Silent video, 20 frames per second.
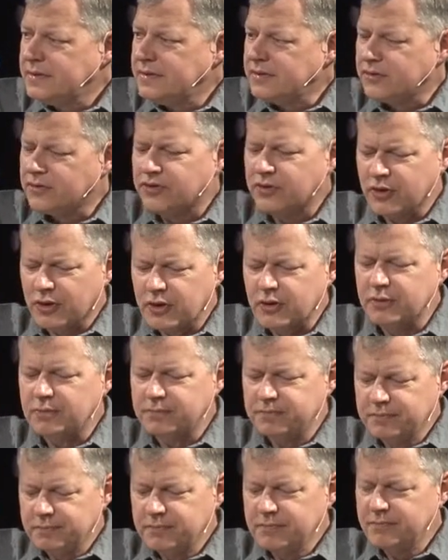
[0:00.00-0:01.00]
And so
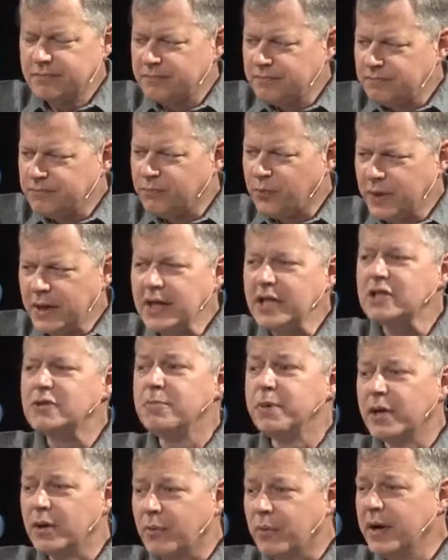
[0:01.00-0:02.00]
we need to
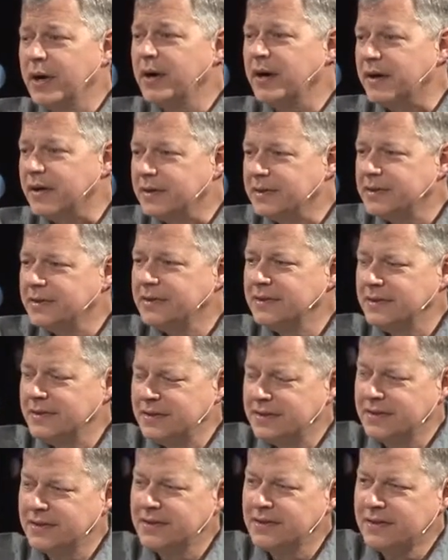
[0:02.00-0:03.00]
be aware
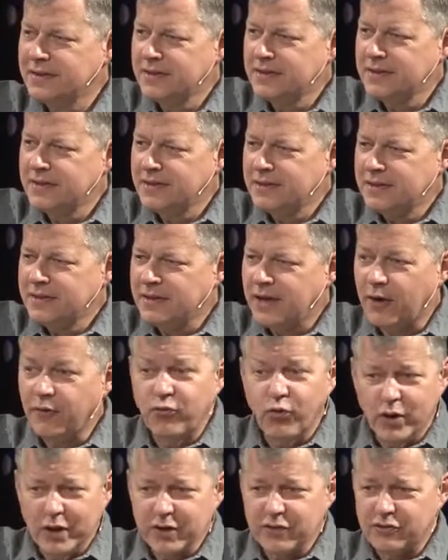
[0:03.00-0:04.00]

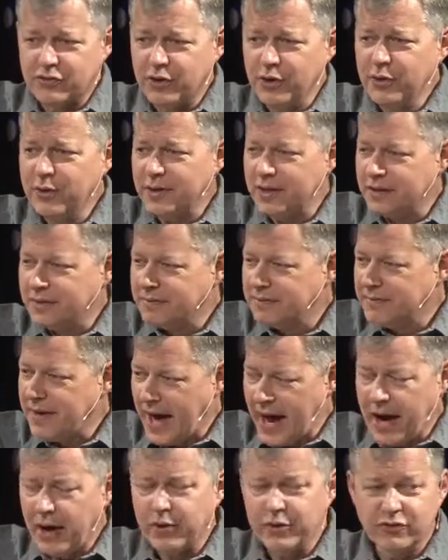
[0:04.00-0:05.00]
of what he's doing,
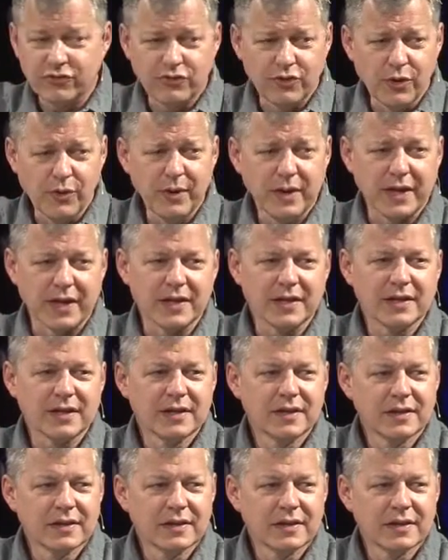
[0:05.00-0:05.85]
how he's doing it.